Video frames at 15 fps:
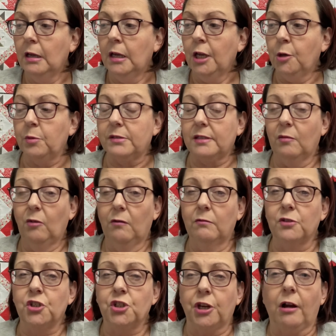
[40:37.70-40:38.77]
But someone was
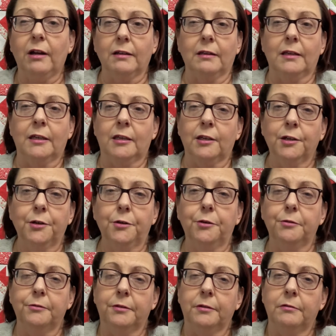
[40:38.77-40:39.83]
shot and
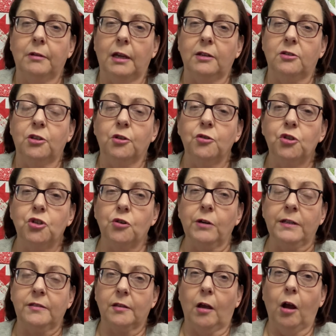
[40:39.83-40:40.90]
killed like 2
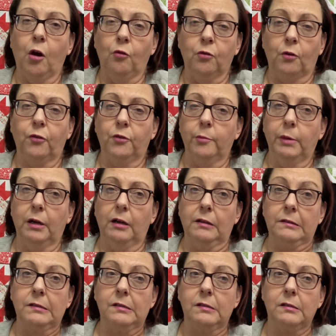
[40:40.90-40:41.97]
streets over from
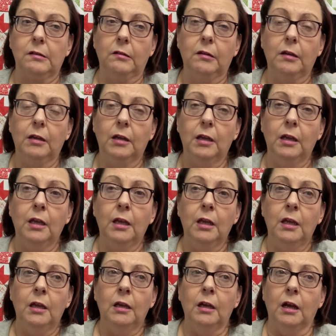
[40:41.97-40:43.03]
us.
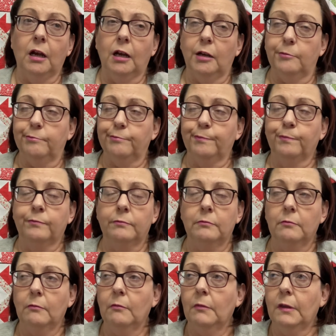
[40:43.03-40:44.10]
Um,
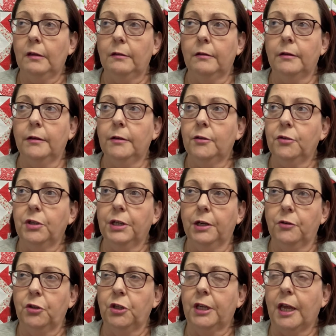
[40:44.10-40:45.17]

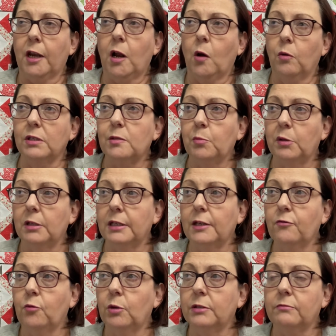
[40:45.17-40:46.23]
and you can't always believe
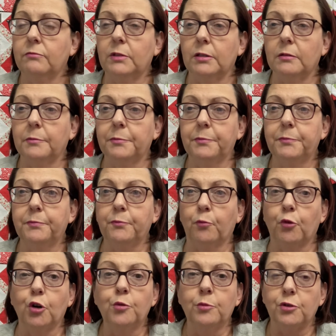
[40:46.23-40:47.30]
what the
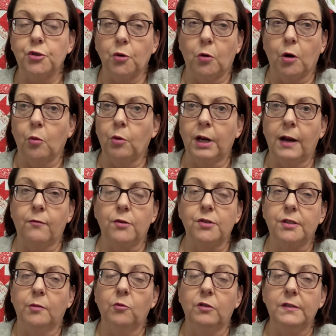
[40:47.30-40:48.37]
rumors are or whatever.
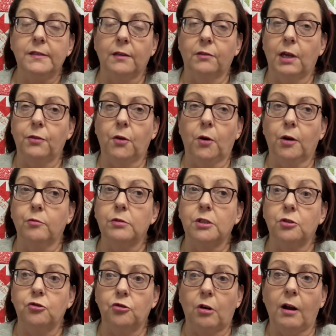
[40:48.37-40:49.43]
Someone said they thought it was a
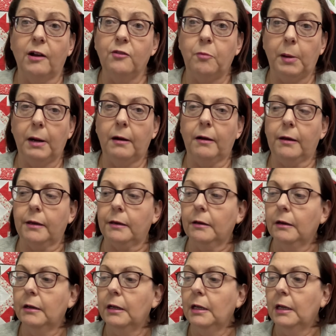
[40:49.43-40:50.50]
drive-by.
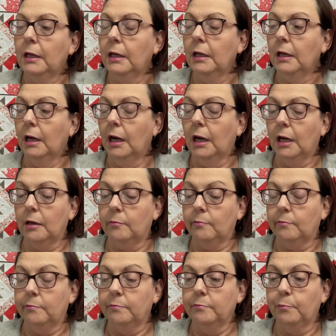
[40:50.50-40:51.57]

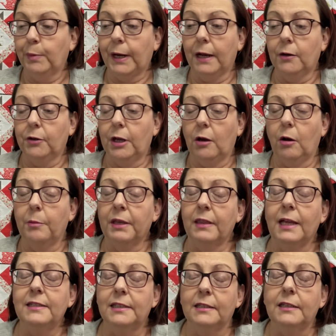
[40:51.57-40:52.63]
But I don't know. I mean, they
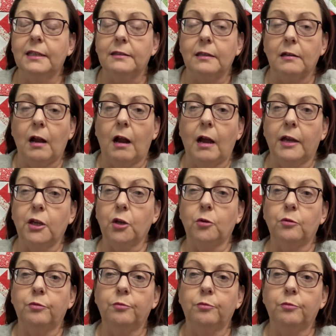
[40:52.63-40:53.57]
did get the guy who,